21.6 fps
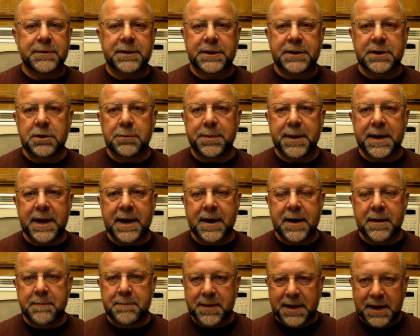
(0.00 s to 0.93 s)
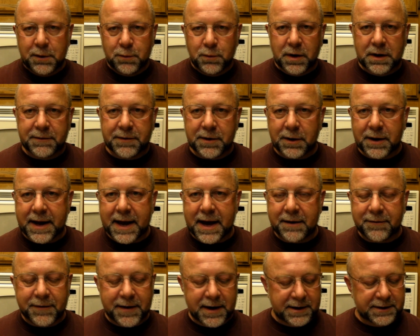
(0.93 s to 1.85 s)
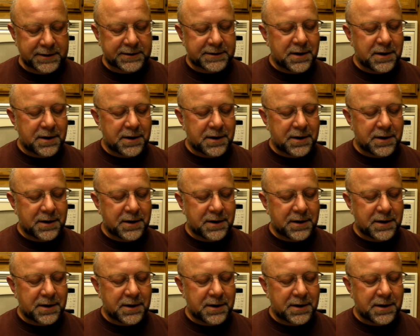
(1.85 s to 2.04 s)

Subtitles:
to 2 p.m. in one of their cafes.